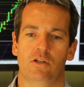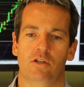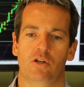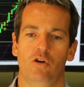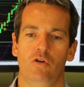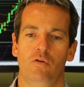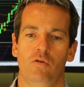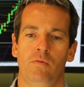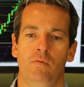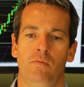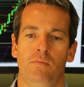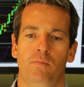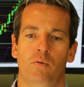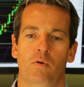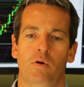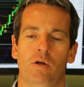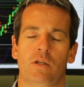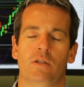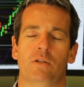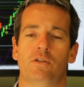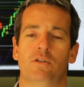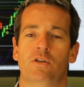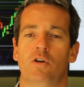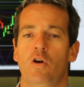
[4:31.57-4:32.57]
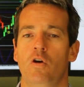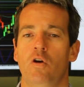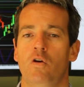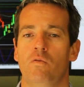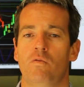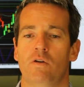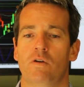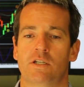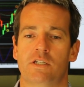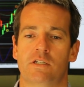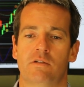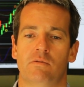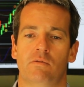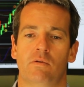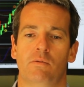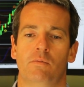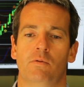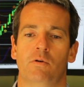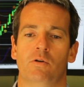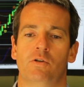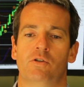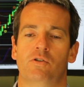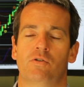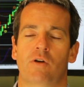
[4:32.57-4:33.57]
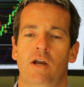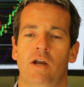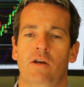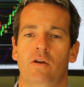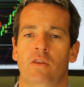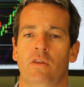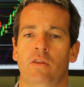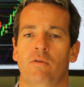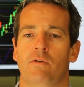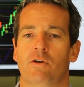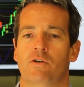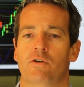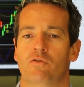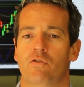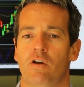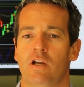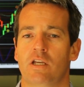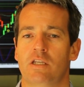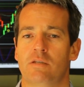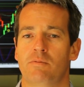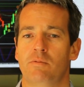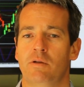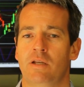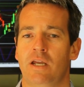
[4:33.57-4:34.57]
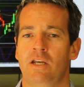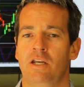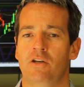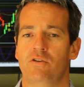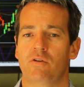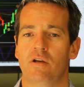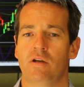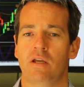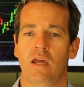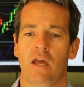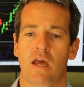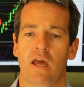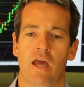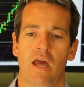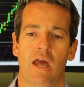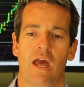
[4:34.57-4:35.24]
2.2 risk to reward trade on the retracement entry